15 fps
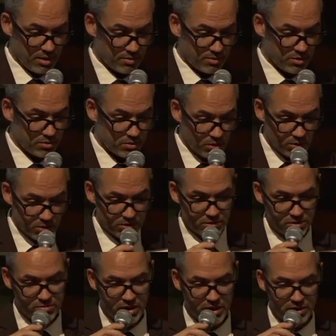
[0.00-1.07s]
Of
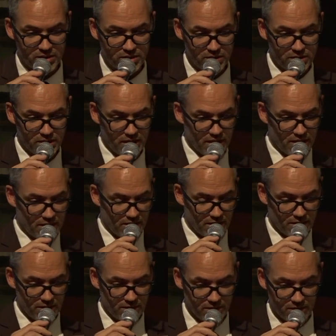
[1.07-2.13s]
course, Marie
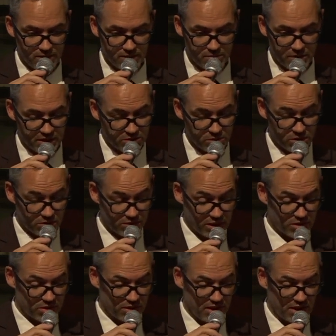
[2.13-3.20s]

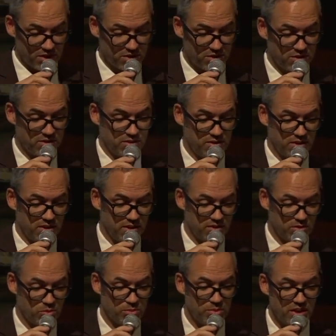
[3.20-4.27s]
Skłodowska-Curie
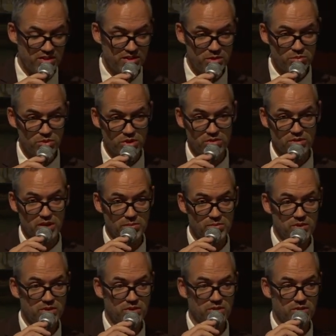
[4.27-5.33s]
Actions is a mobility
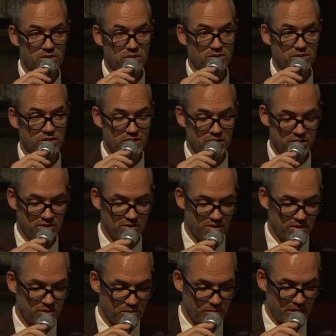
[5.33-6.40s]
program, so
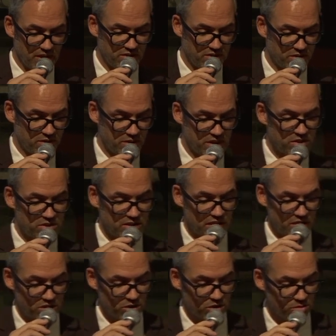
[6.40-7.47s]
it's based on
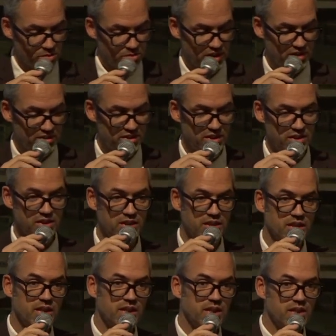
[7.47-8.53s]
international
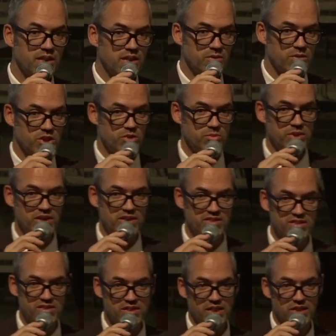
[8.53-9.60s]
mobility, which
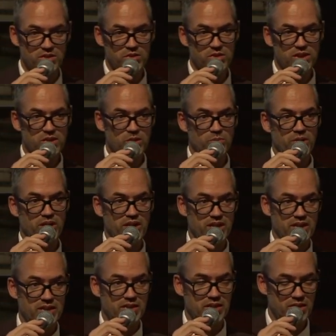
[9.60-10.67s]
means that you can
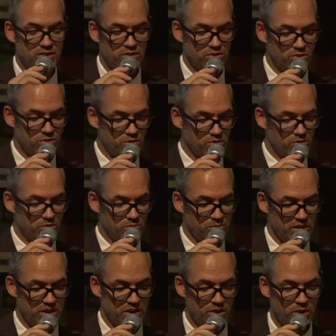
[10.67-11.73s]
apply
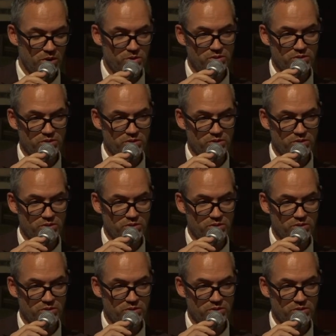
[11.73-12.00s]
to be